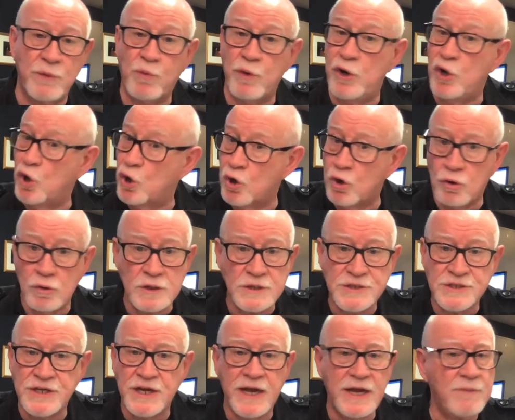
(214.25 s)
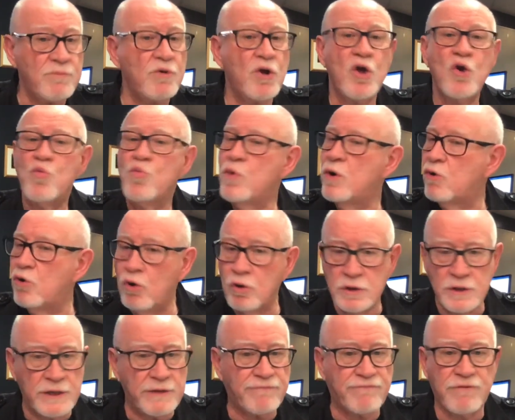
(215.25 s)
We're not all the same, we're all
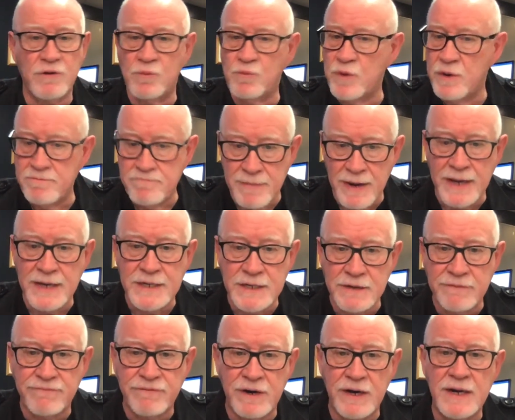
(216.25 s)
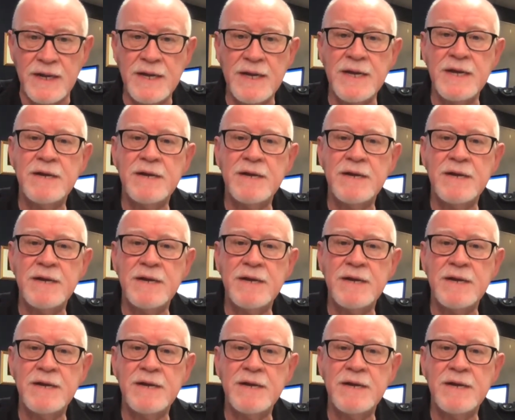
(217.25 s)
different, we're made different,